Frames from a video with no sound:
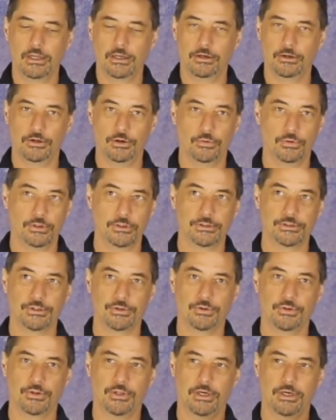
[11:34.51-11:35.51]
notice
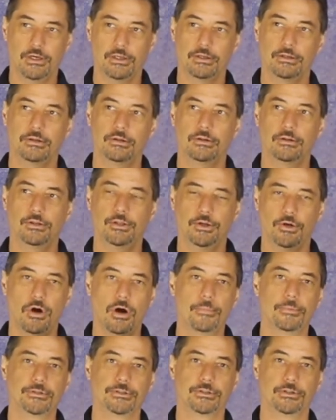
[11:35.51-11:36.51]
that the
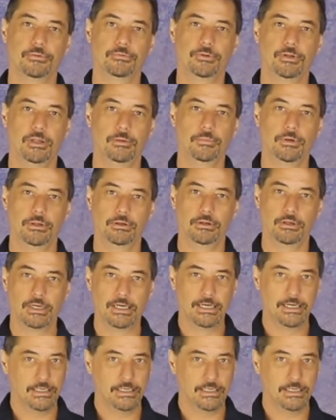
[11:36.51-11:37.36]
opposite of timid